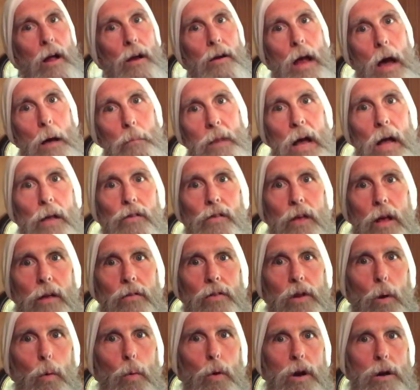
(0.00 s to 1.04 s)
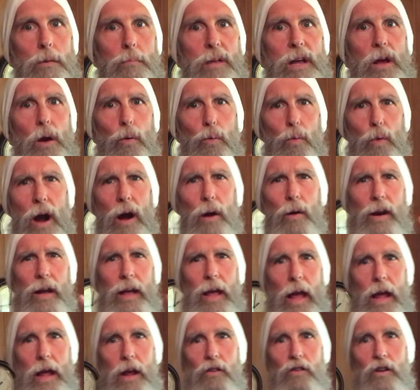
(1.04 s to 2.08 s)
Now, I'm not saying there wouldn't be a rare
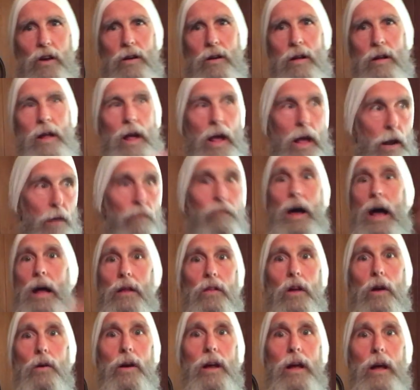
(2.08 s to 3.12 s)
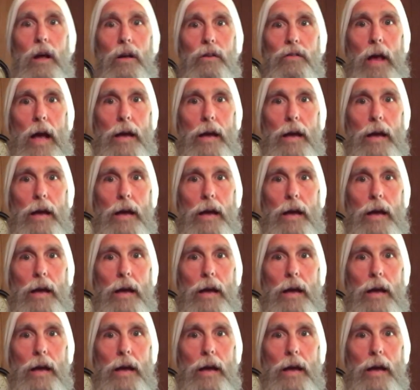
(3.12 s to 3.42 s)
occasion, and in fact there is.